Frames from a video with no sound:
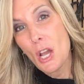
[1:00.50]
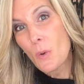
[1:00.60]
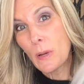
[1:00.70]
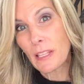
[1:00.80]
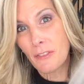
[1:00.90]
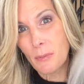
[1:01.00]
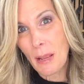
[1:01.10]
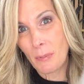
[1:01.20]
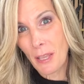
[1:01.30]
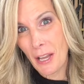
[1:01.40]
we'd love to be
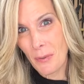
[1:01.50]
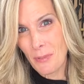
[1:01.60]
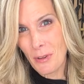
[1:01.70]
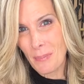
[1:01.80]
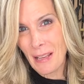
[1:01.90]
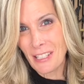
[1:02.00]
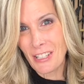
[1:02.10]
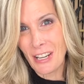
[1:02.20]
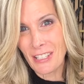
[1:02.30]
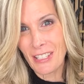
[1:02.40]
able to help. You can
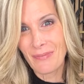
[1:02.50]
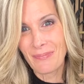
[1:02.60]
message us.